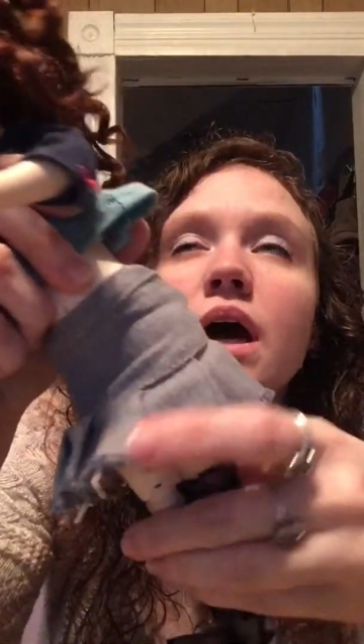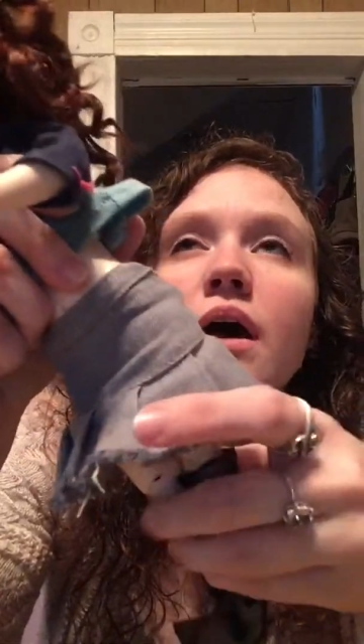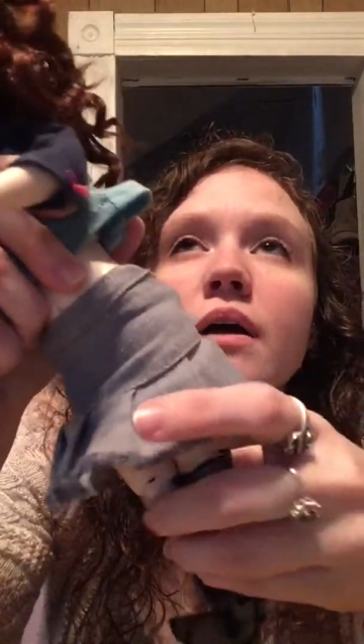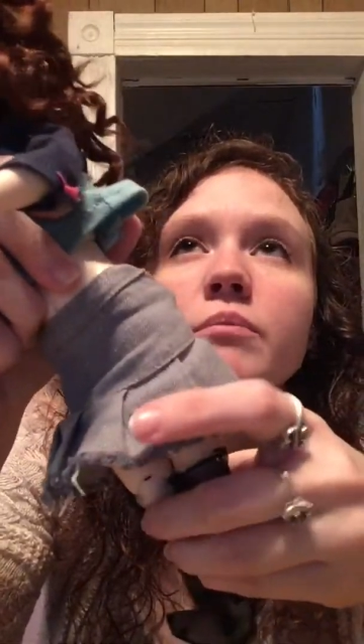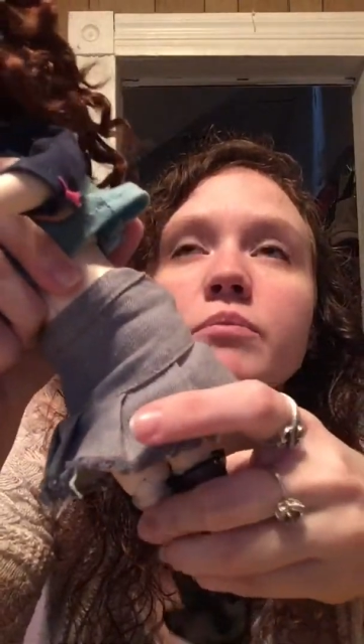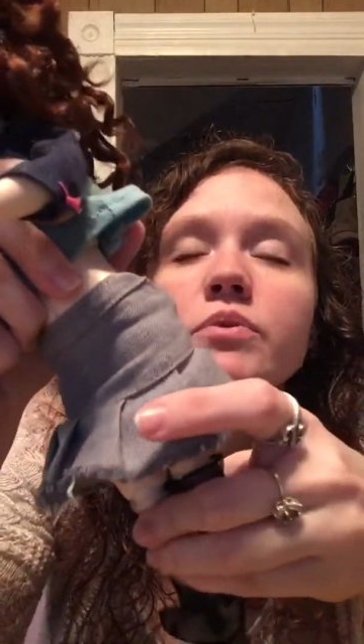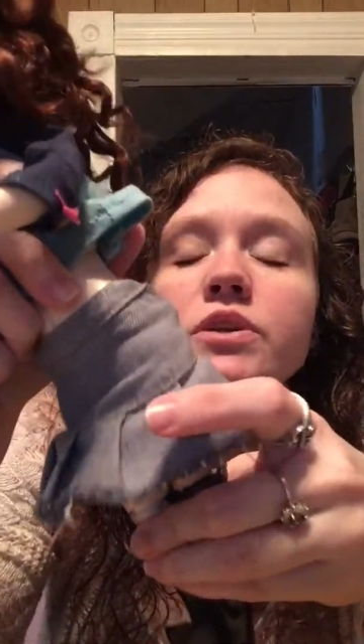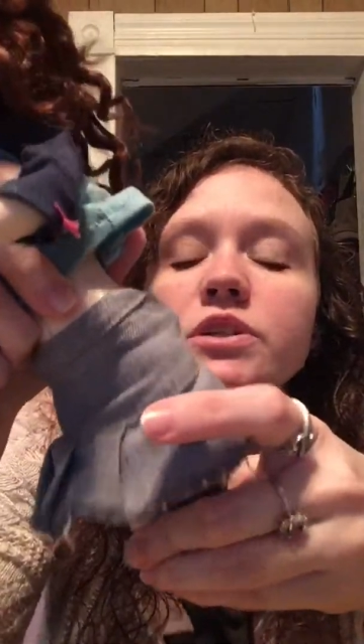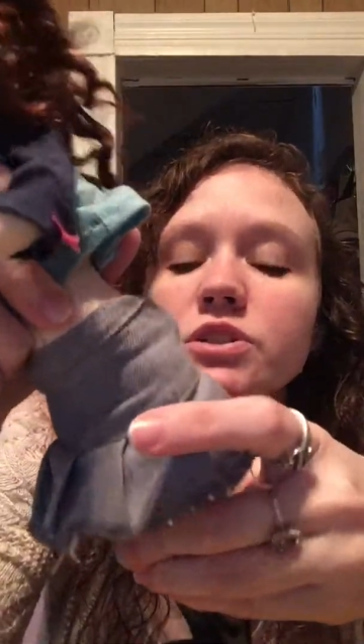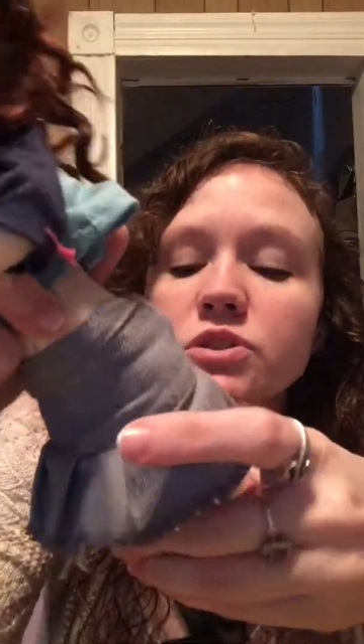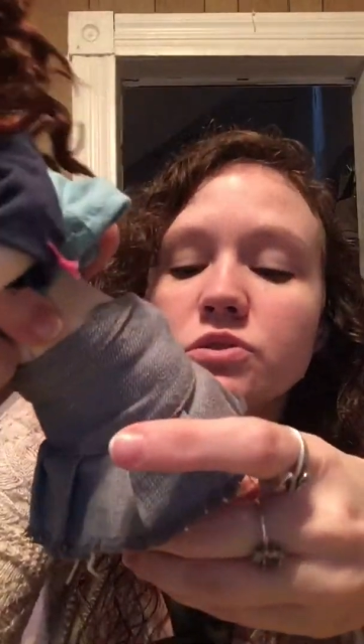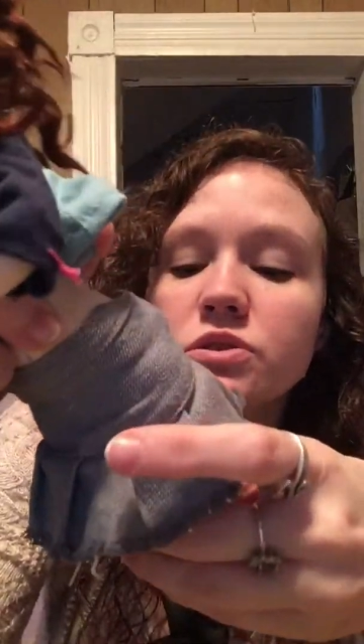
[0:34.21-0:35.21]
I'm
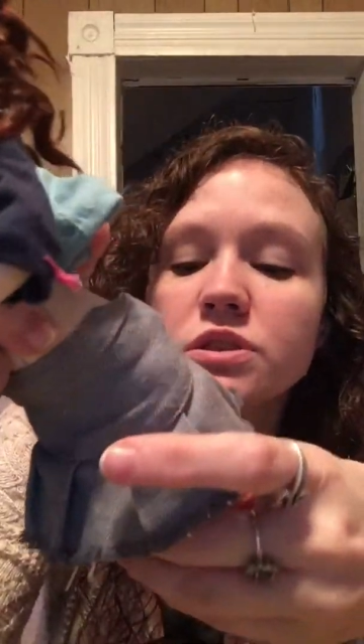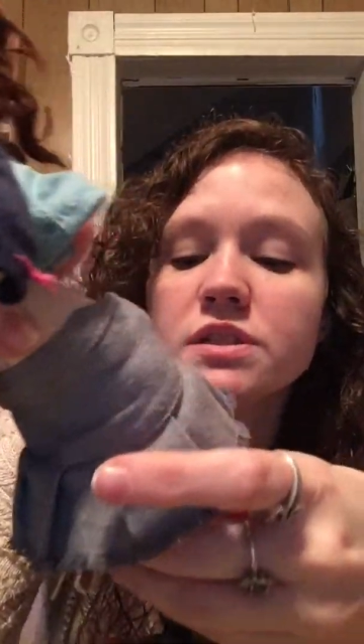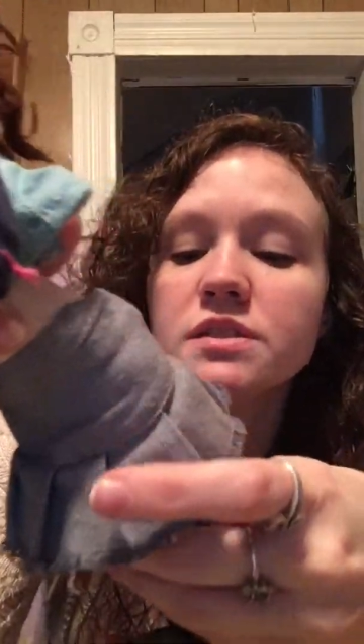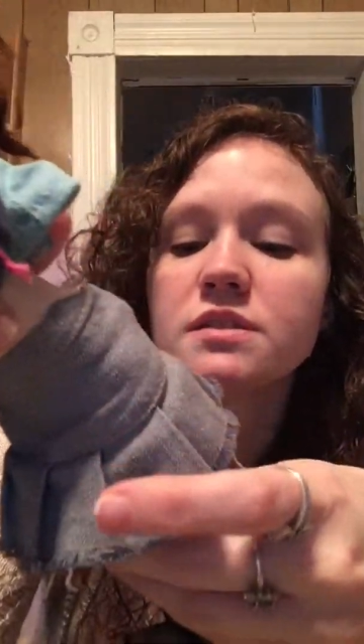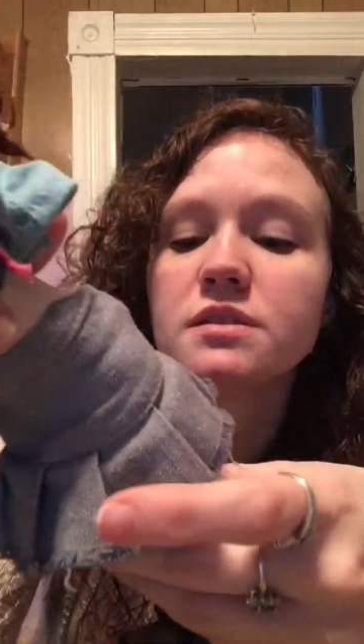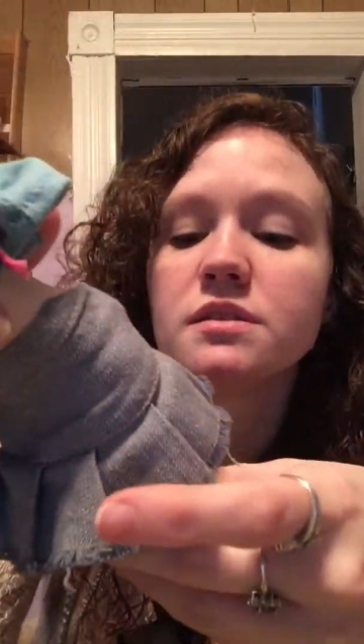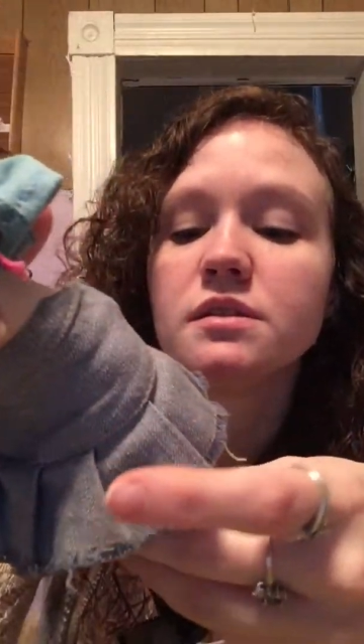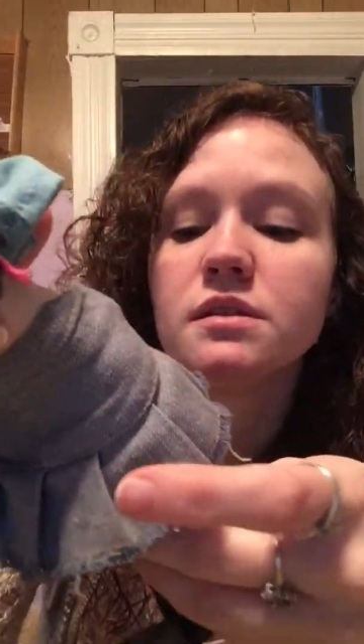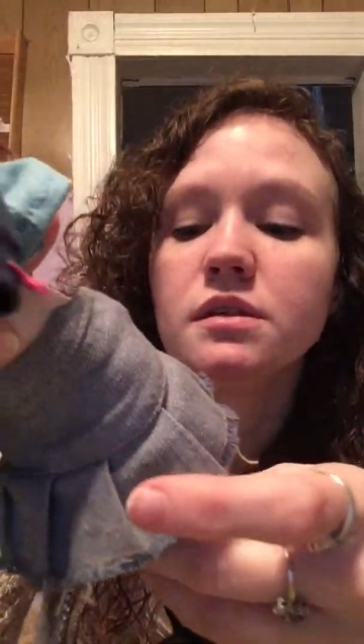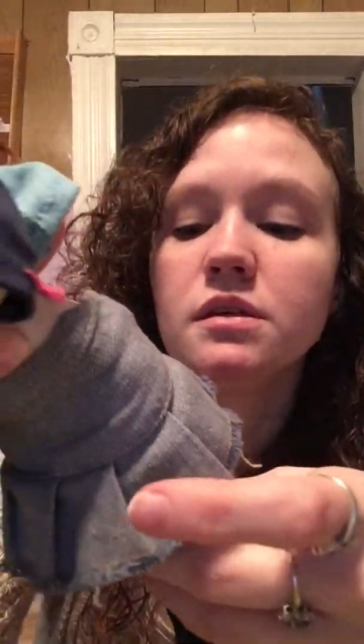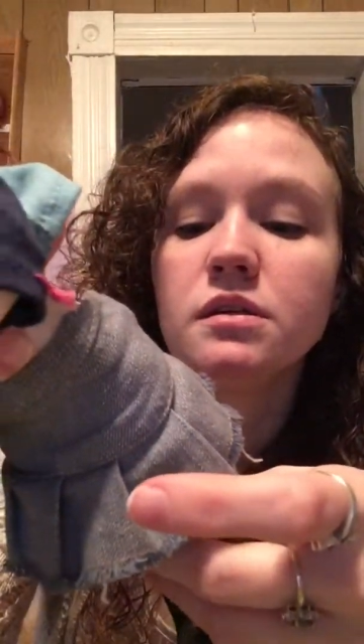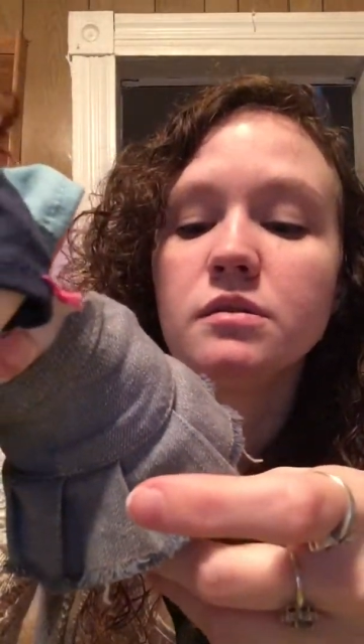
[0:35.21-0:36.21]
pretty sure it's
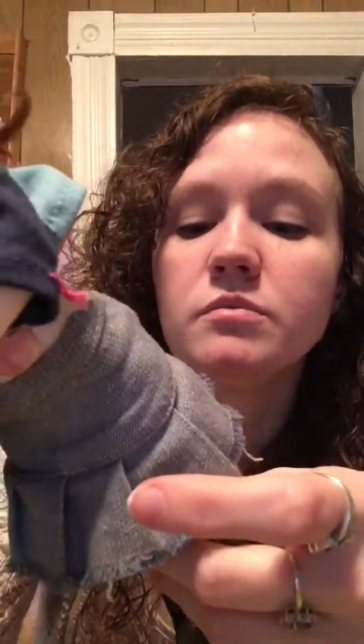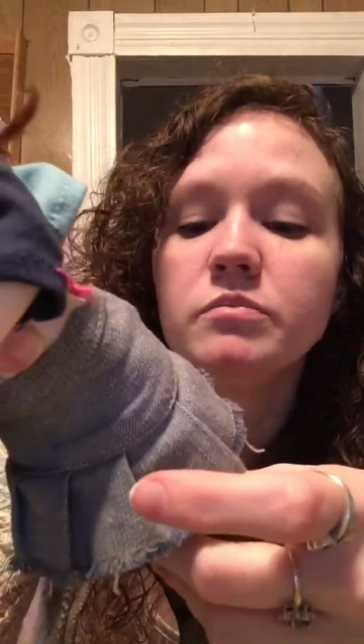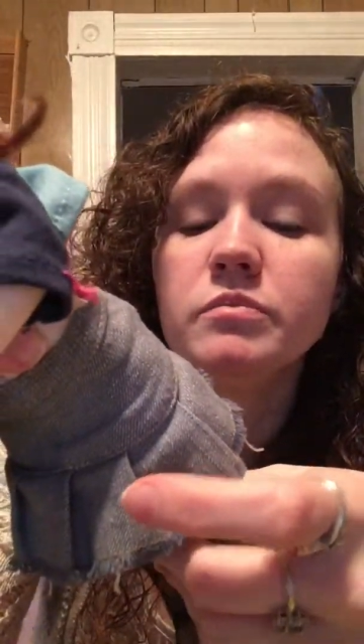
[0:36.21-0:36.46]
the